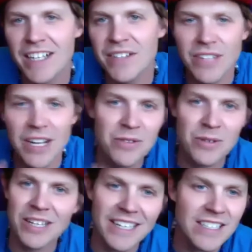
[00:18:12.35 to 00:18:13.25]
Even anyone
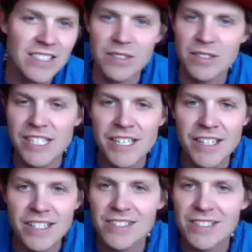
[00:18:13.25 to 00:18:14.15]
that gets to see
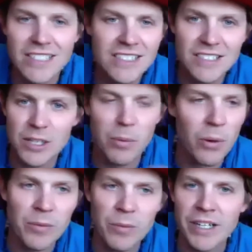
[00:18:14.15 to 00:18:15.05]
this
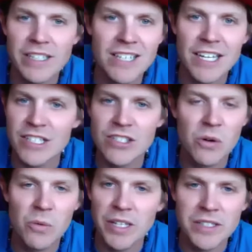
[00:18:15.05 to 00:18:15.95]
appointment, it's like it's
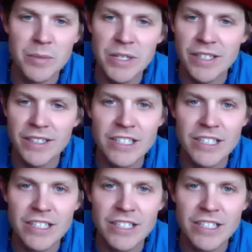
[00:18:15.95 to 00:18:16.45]
so meant to be.